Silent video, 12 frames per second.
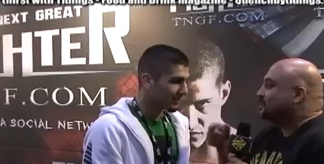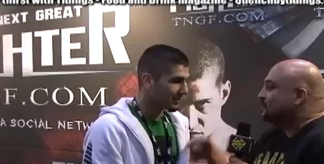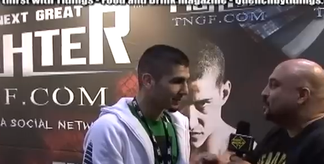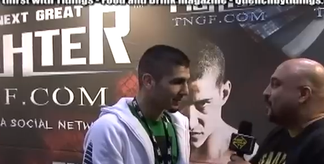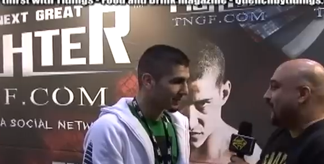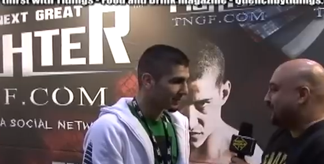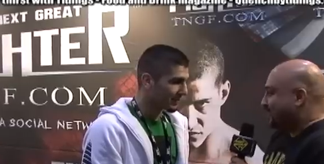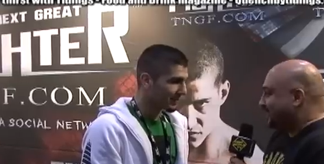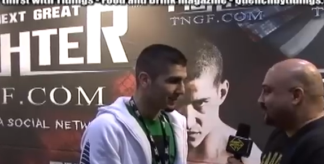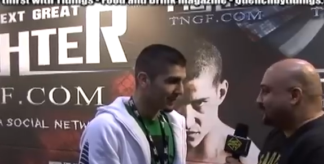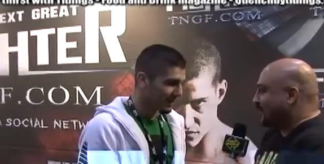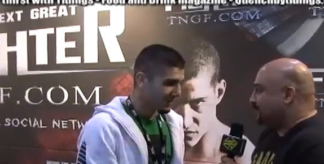Speaker 1: you are the
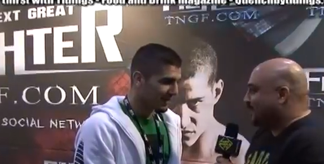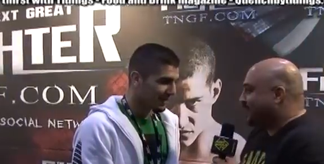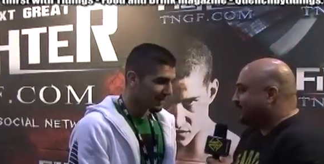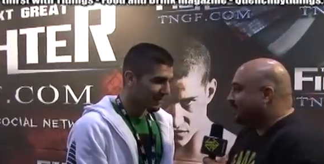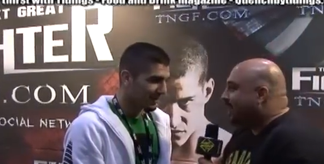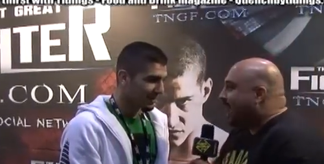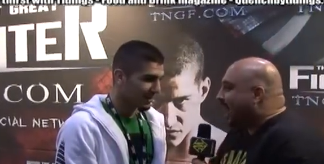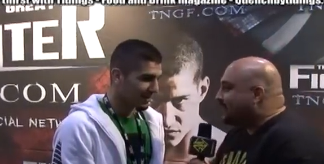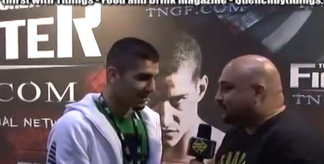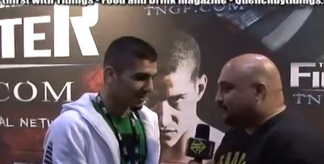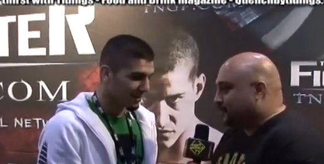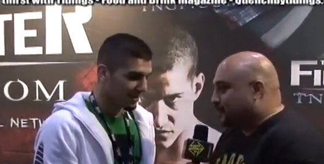next great fighter. How
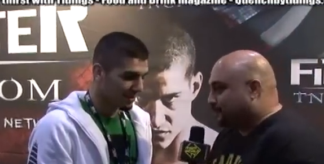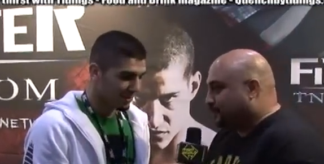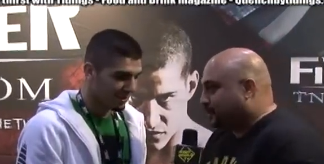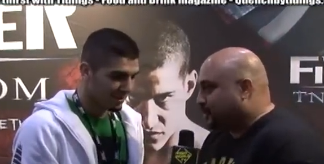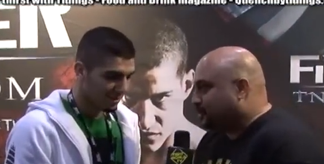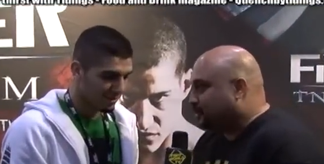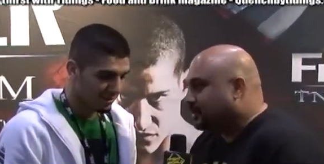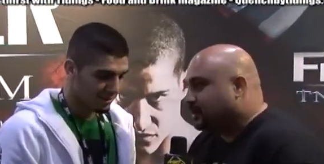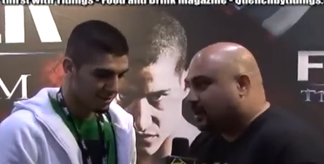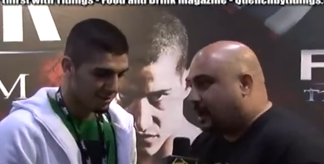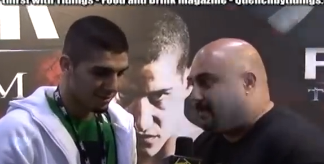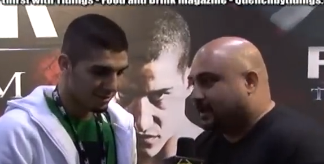does it feel for you
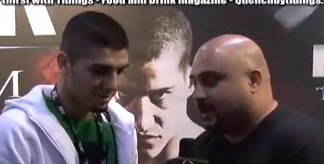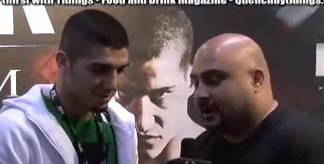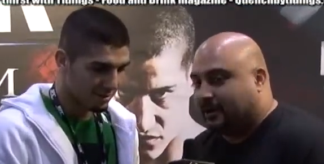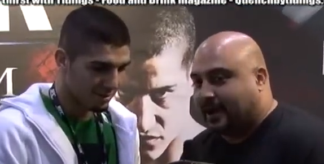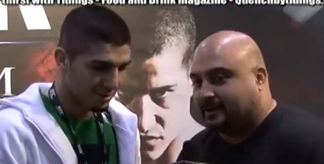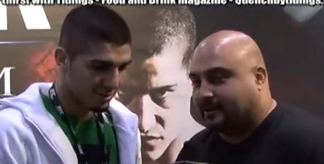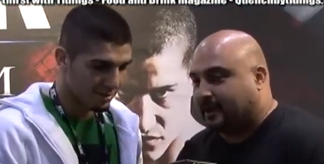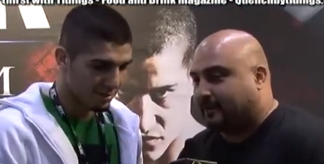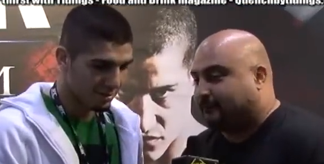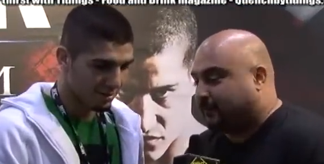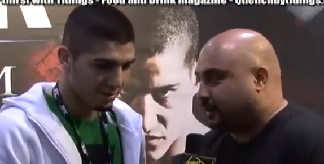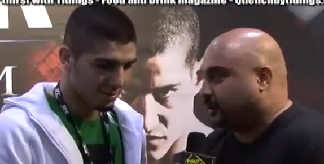coming here at uh,
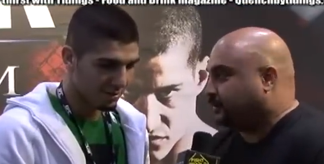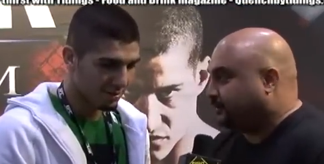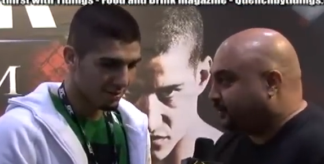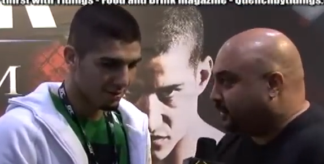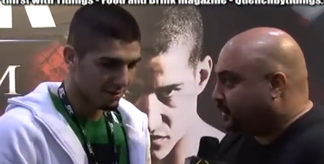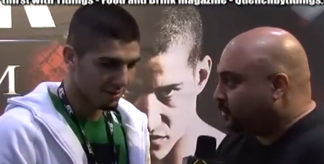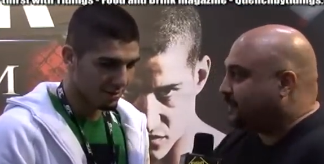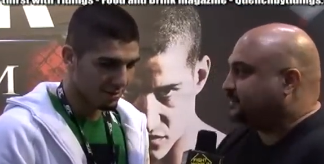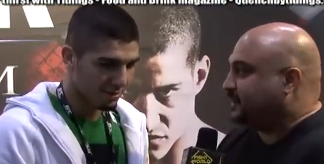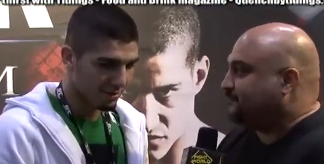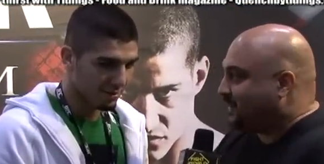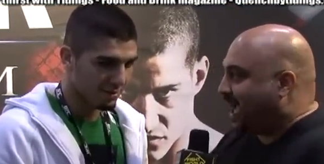the, the, the,
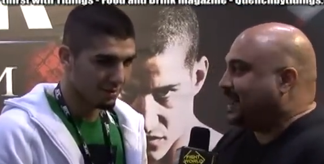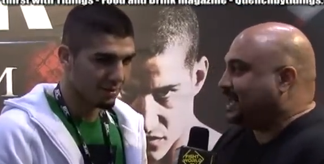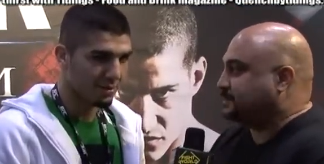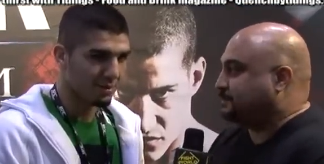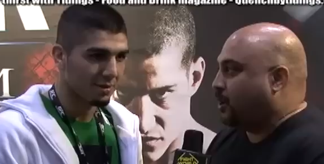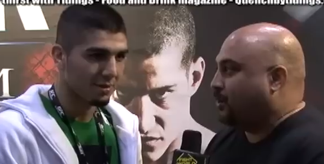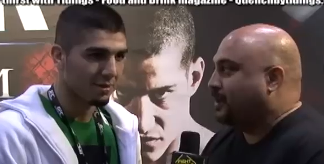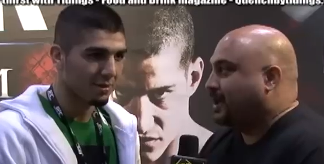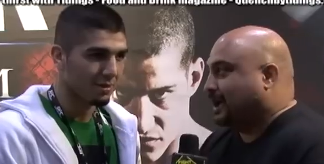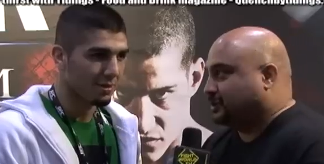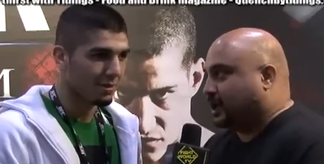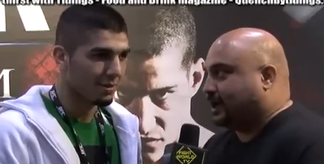UFC Fan Expo
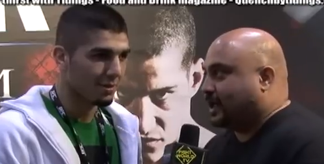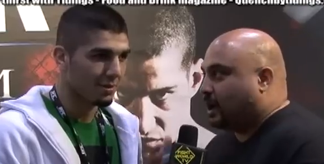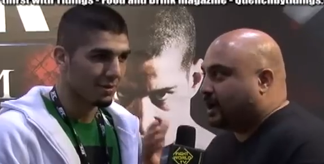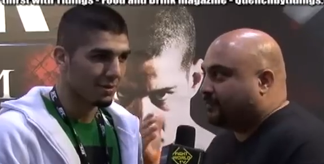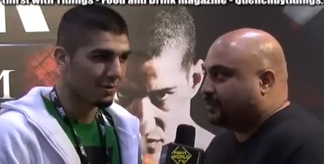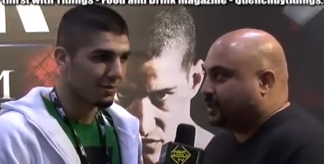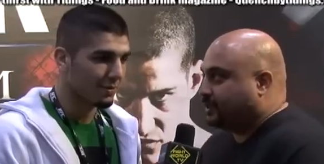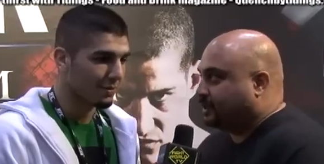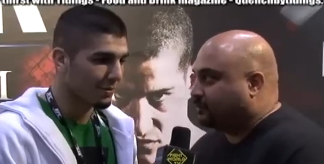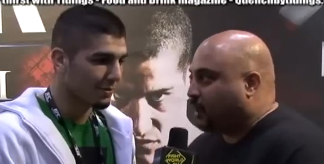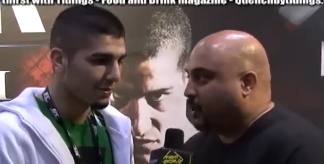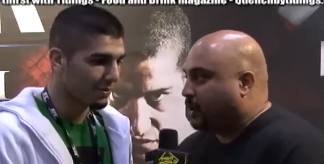and
Speaker 2: checking out everything
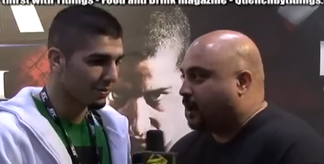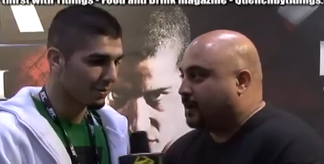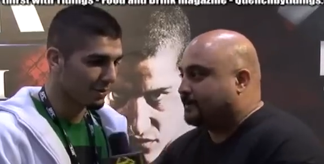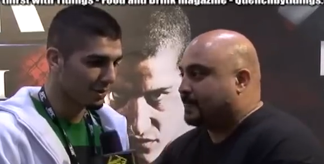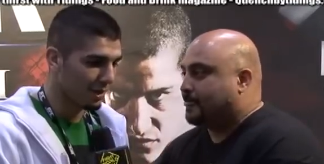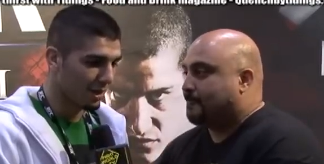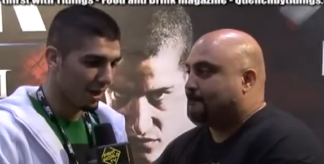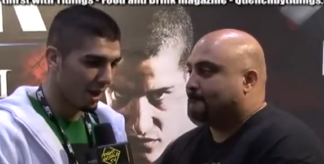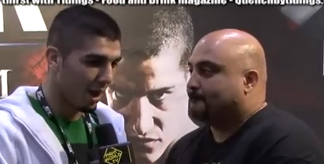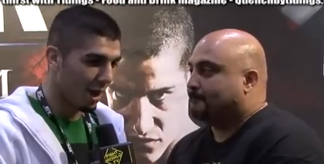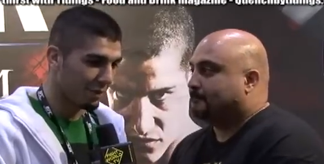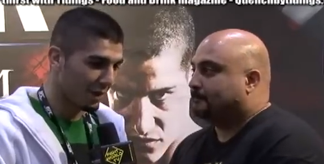that's going on?
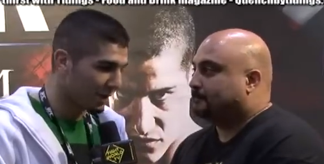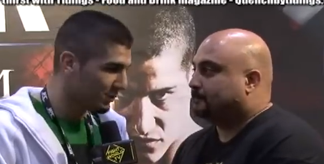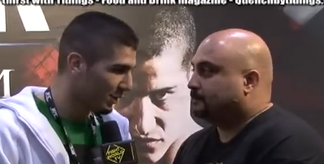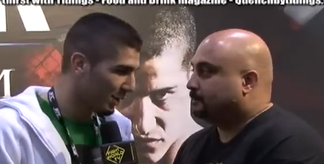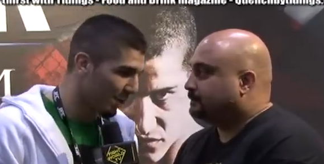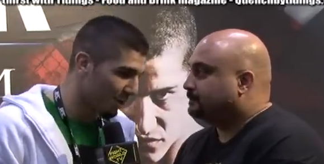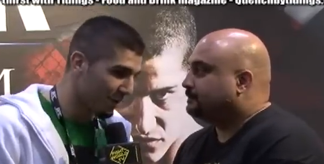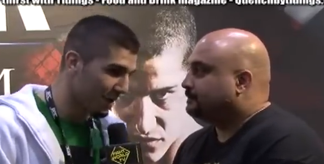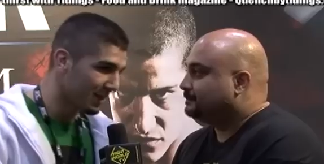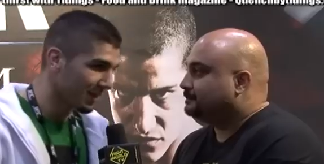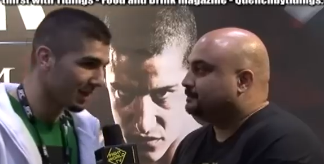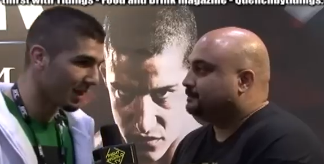Oh, thanks for the
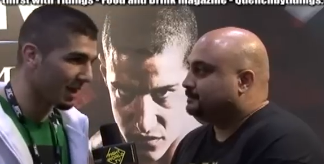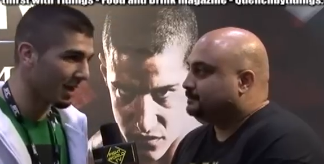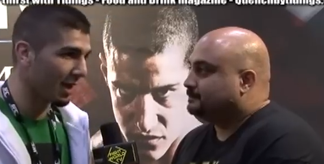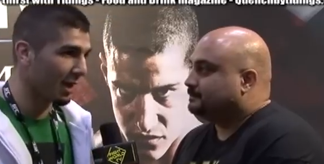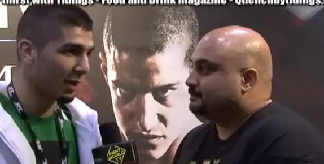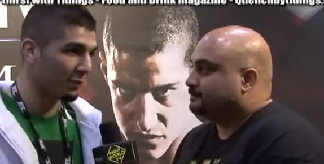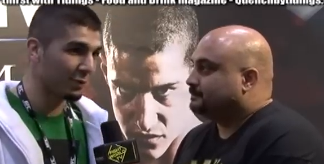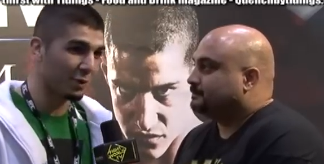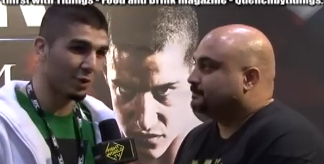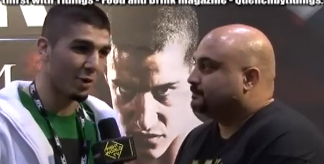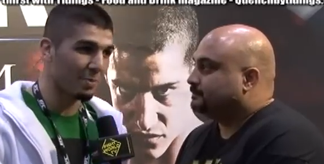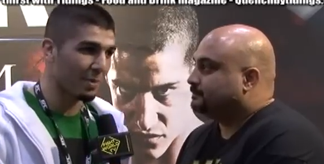compliment, and uh, I
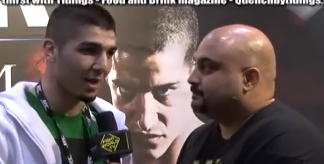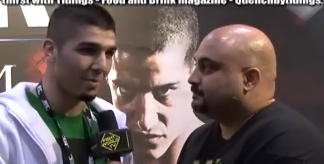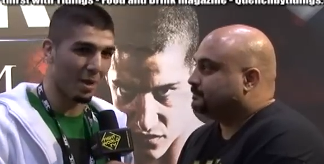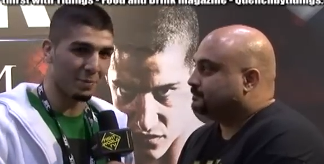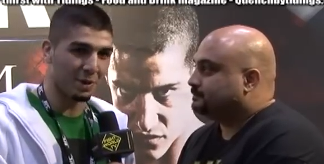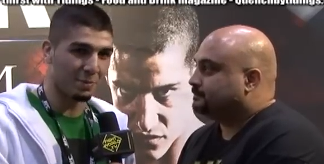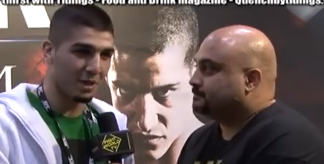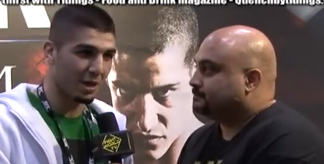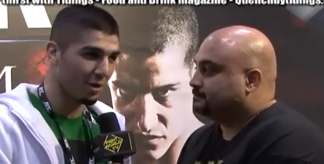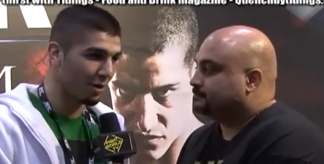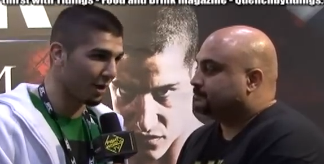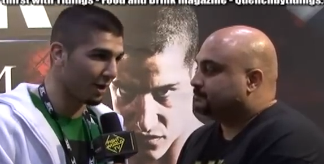feel great, man. I'm happy to be
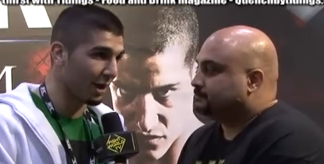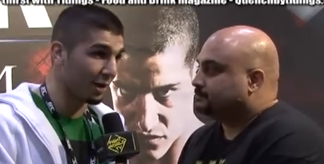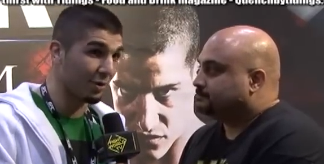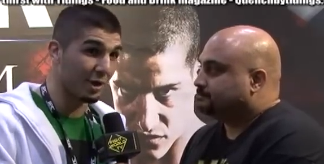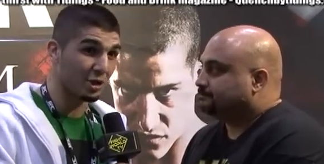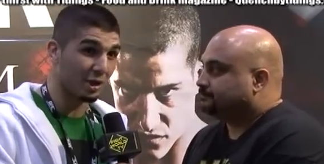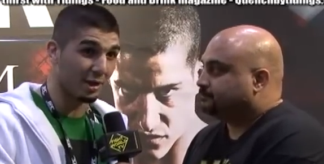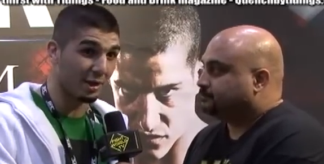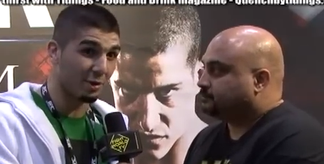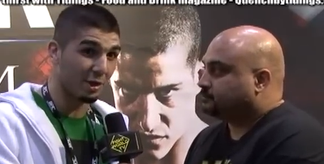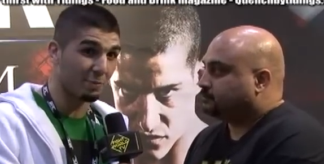here. A lot of great, a lot of